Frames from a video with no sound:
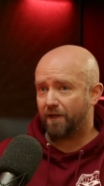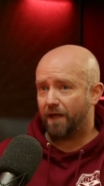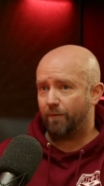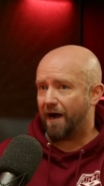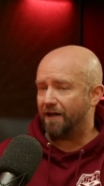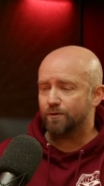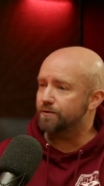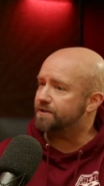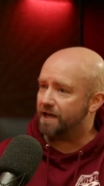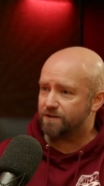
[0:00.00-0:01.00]
Uh, but I
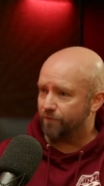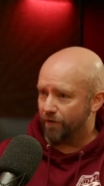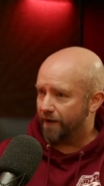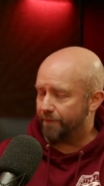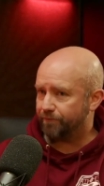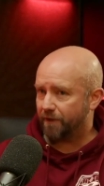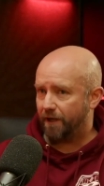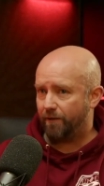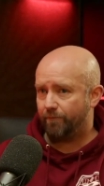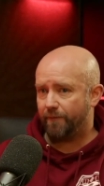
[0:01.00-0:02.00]
don't test for that.
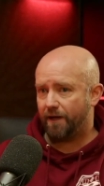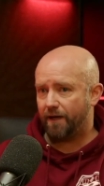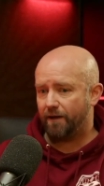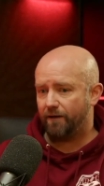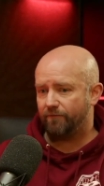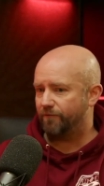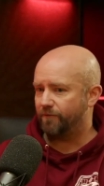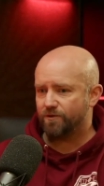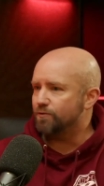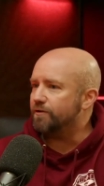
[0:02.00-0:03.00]
Um, uh,
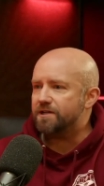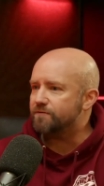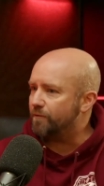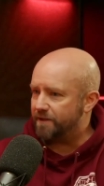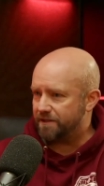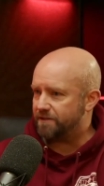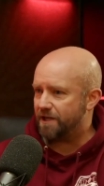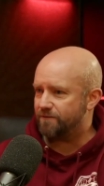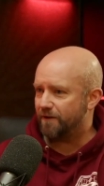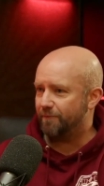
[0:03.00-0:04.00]
there's no reason You've for me no to
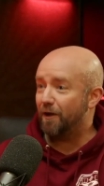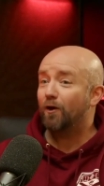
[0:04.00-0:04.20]
test pool. for that.